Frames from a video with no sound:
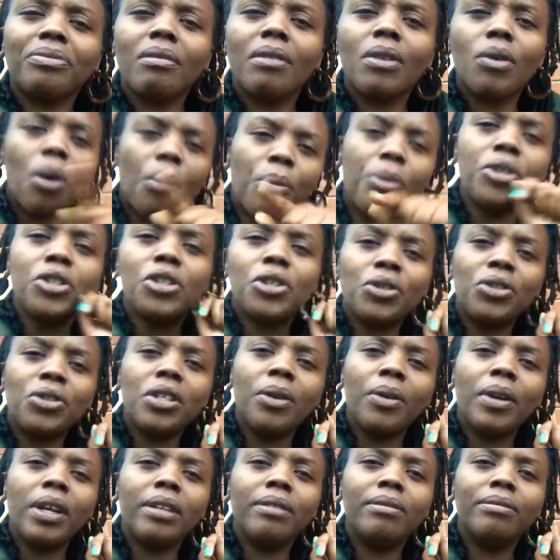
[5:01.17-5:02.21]
"What was you
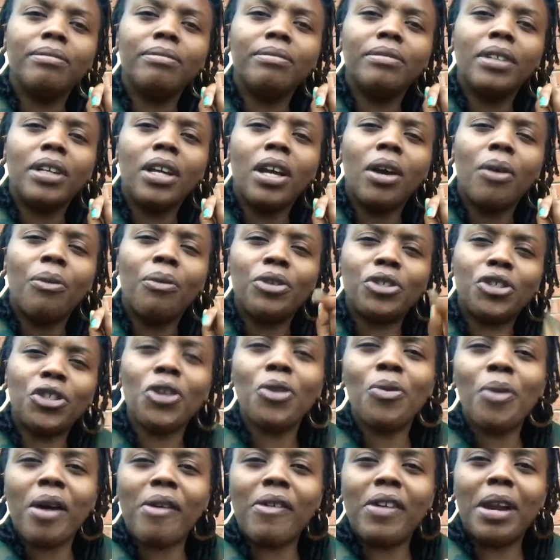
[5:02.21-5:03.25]
doing? Was you
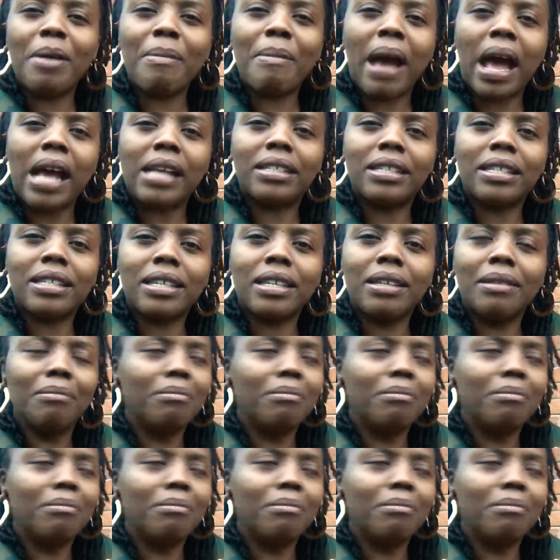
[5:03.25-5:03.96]
wearing a mask?